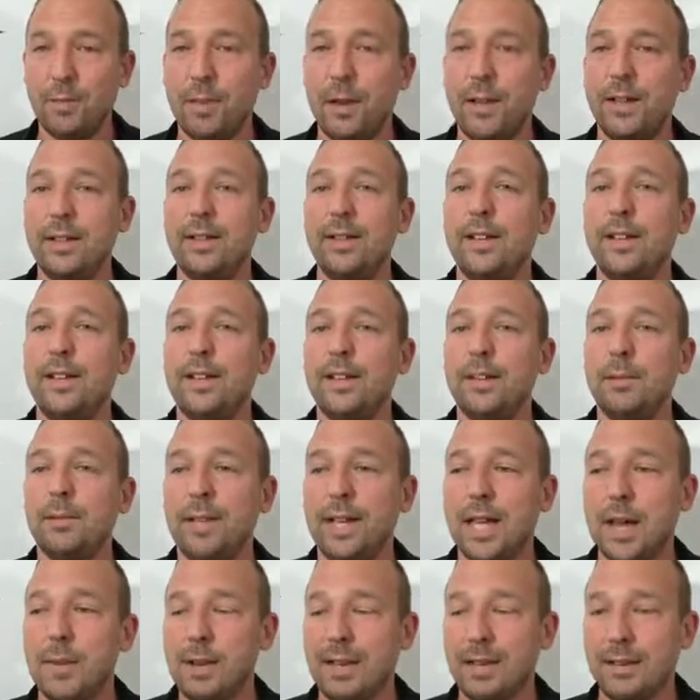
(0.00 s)
But
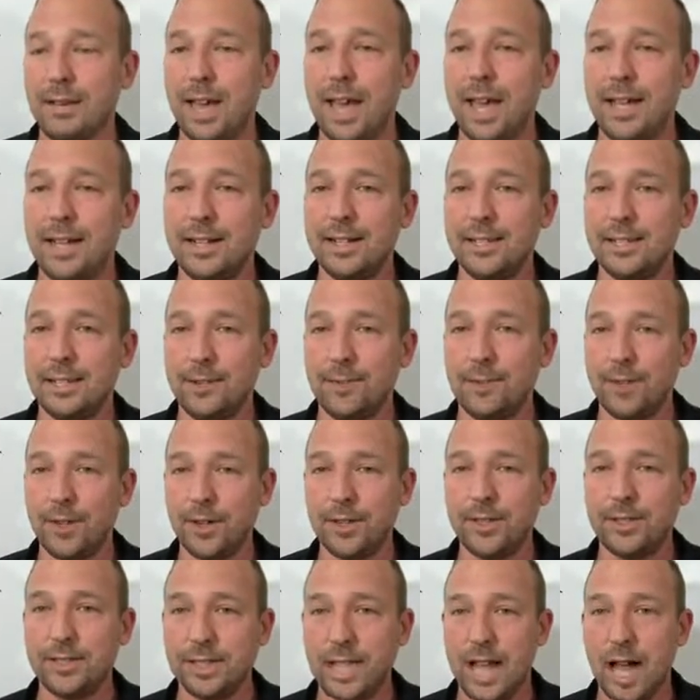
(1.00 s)
becoming enlightened is the
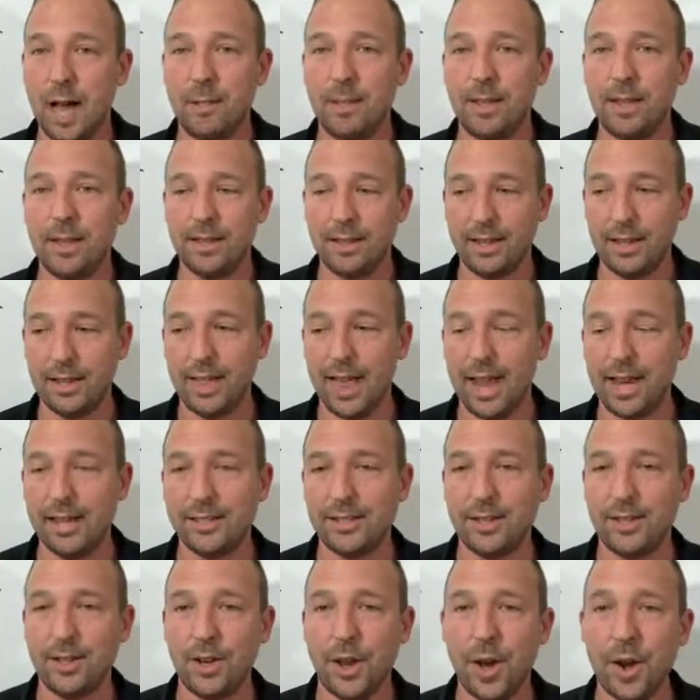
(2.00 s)
first step, and that is
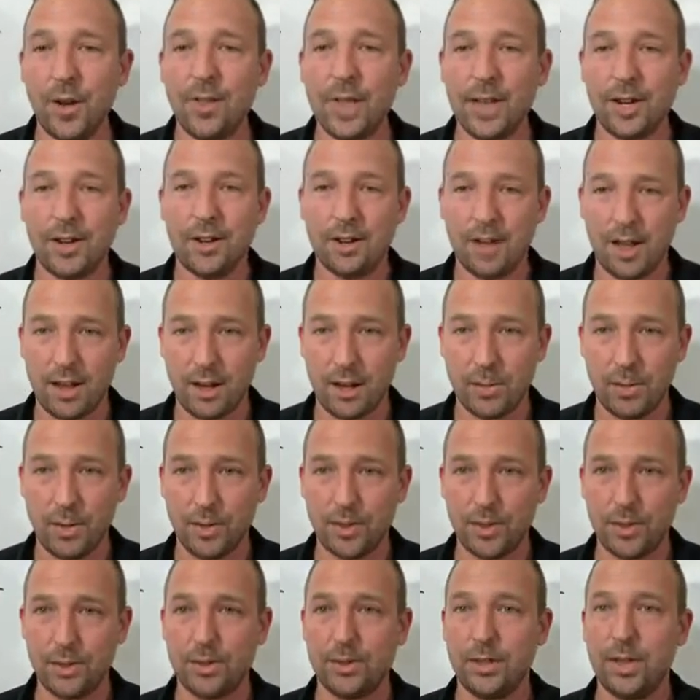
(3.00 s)
to know that you're not your
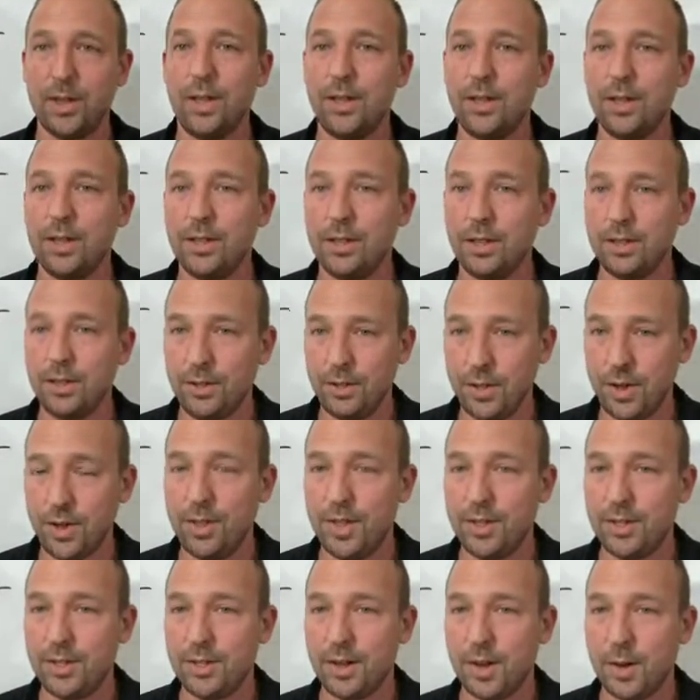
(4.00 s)
emotions. You know
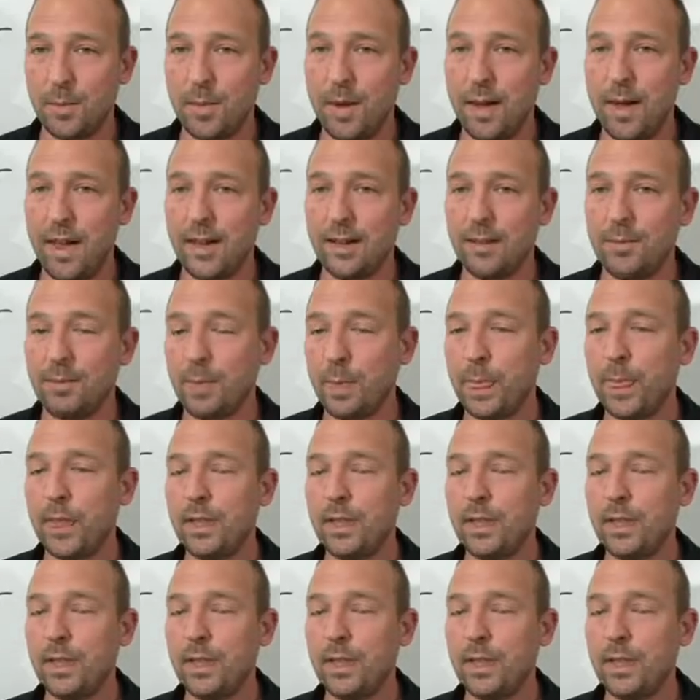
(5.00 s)
that you're your mind.